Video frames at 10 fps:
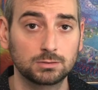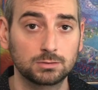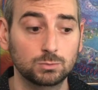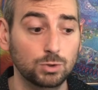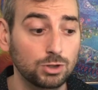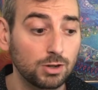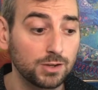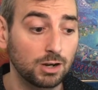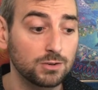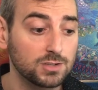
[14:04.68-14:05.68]
When you're on the
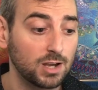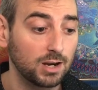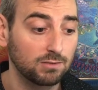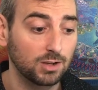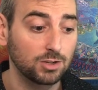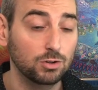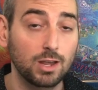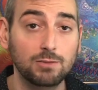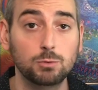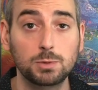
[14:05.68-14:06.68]
other side of it, your
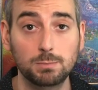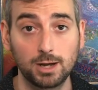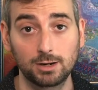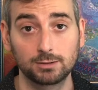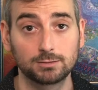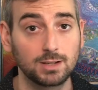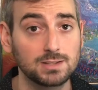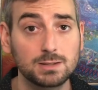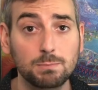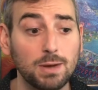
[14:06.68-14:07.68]
life will be better. That's
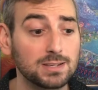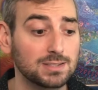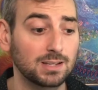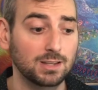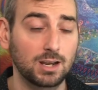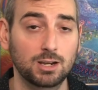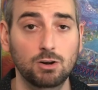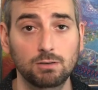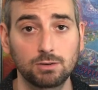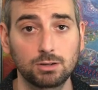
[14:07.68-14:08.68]
the best thing that I can
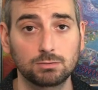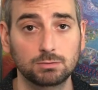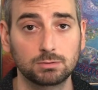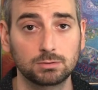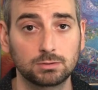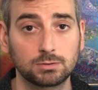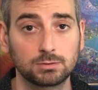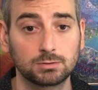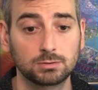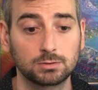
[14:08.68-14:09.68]
offer you.
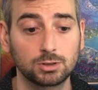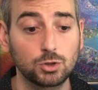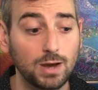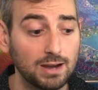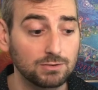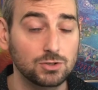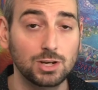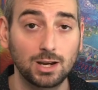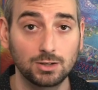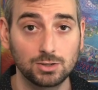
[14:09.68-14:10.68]
You have to
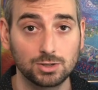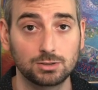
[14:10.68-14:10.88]
change.